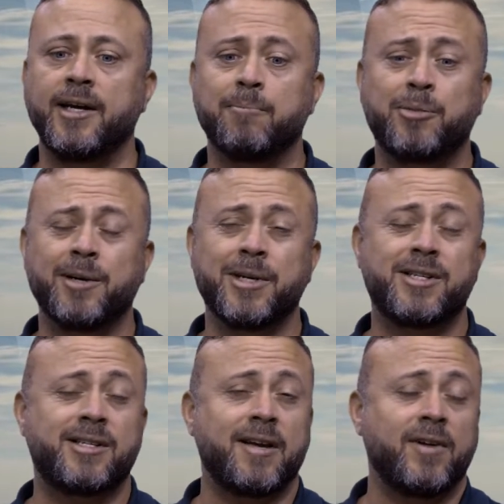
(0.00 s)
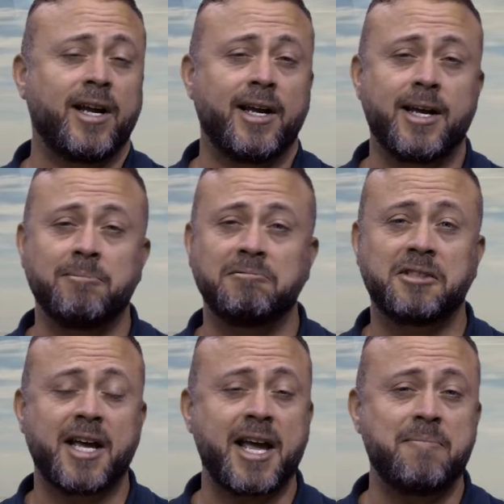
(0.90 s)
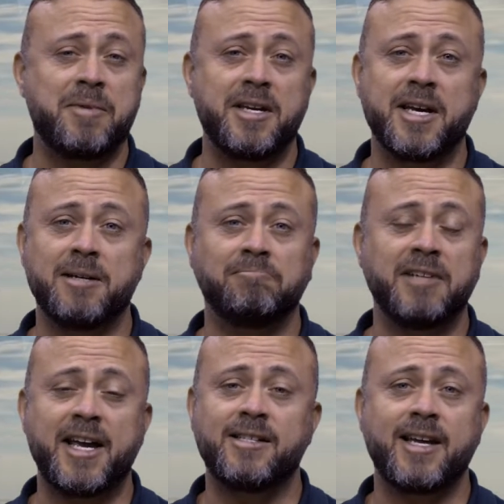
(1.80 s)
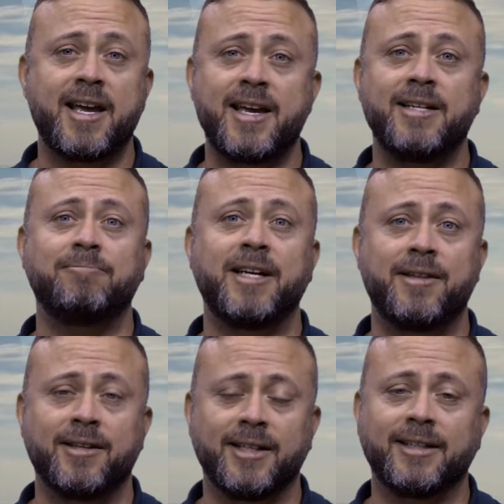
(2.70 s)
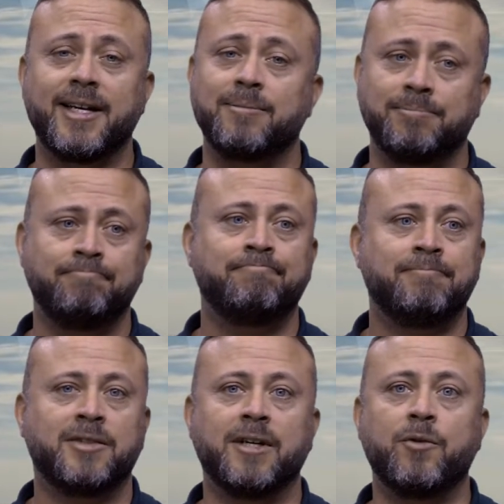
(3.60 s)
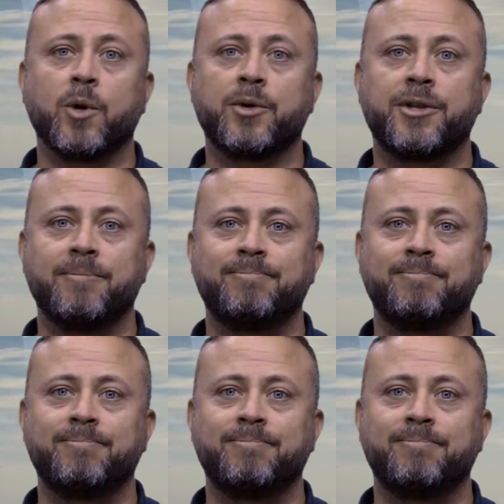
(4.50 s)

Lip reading: I'm pretty much 7 a.m. to 8 p.m., 8 to 8, anything like that. Love to work with you.